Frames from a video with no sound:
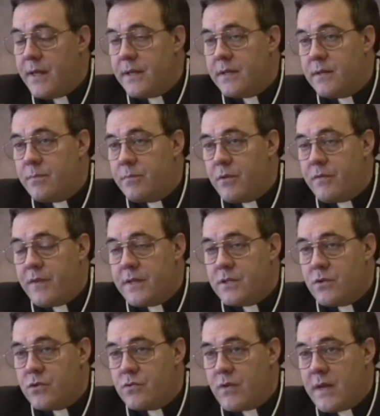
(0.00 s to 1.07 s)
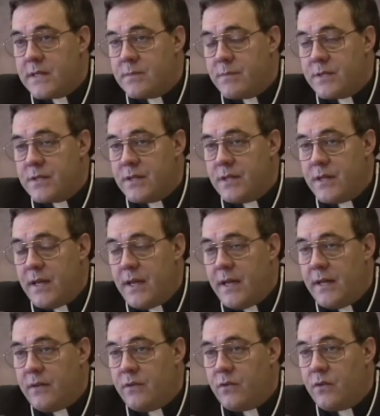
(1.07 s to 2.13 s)
that Professors Rasmussen
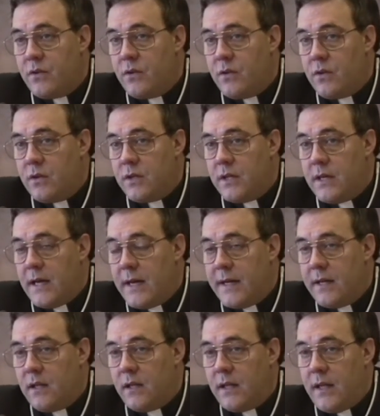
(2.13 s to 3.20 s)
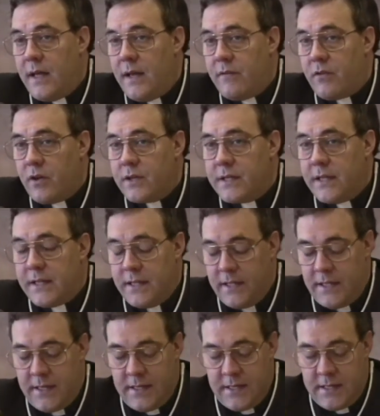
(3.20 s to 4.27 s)
and Den Uyl have
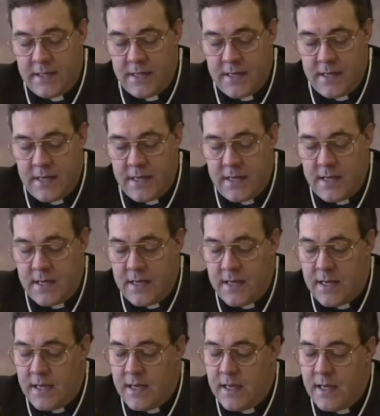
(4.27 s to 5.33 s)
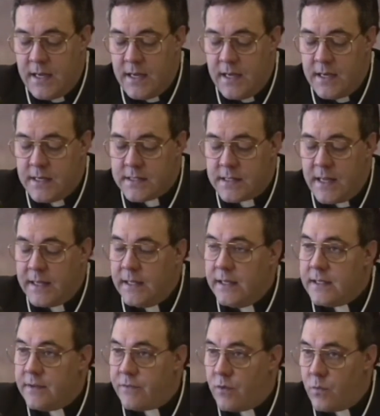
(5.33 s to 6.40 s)
articulated, in a slightly
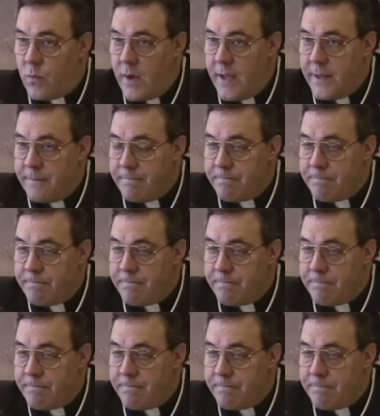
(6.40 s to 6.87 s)
different way.